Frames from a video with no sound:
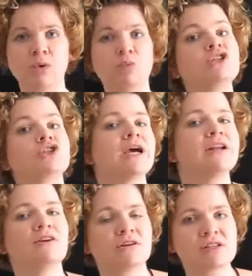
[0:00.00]
which you can
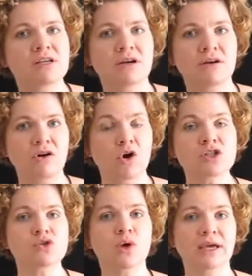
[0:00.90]

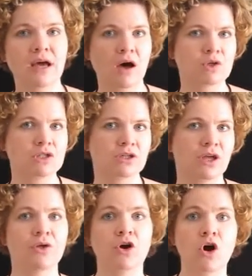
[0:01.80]
also encounter
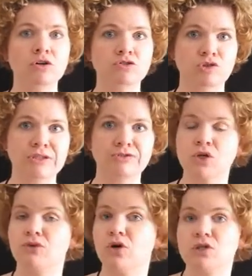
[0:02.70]
in the coral reefs
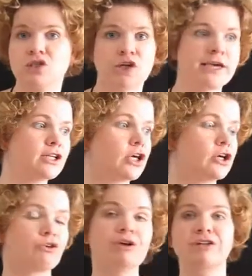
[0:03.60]
of Australia
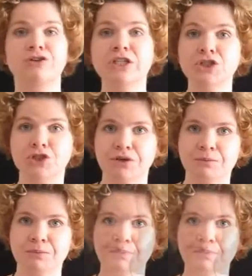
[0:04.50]
or Indonesia.